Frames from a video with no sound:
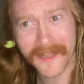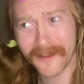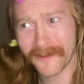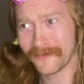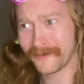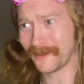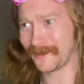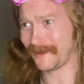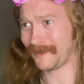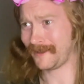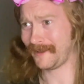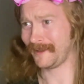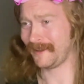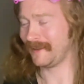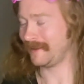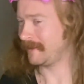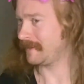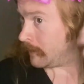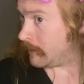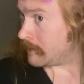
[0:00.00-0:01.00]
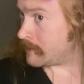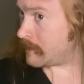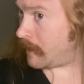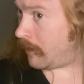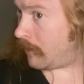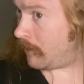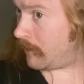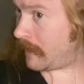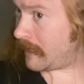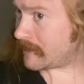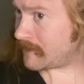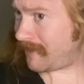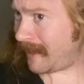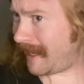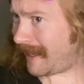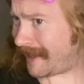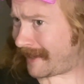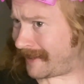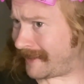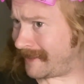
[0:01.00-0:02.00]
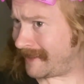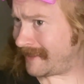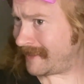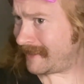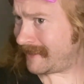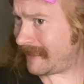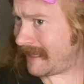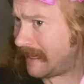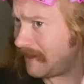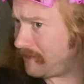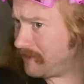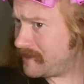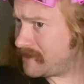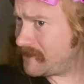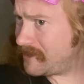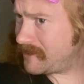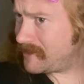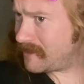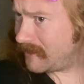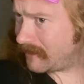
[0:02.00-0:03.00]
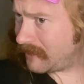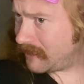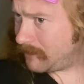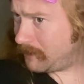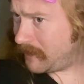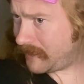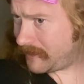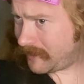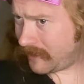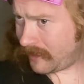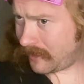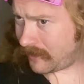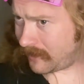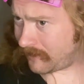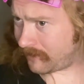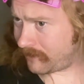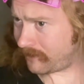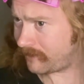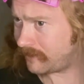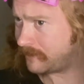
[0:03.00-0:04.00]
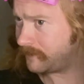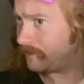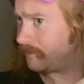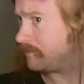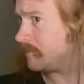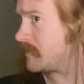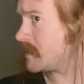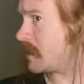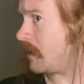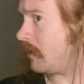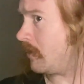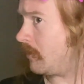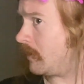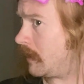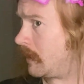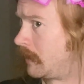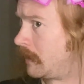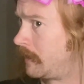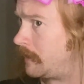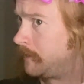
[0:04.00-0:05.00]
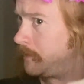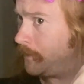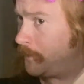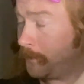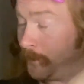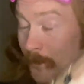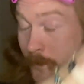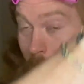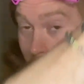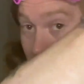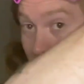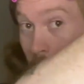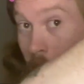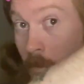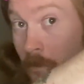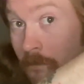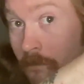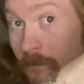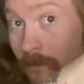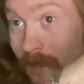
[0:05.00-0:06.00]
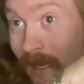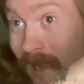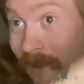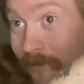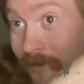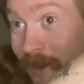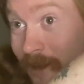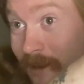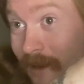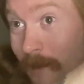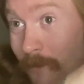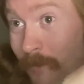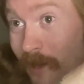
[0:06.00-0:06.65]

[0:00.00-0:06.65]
of it. So that's fine. Life is just a little bit tough. So I figured I'd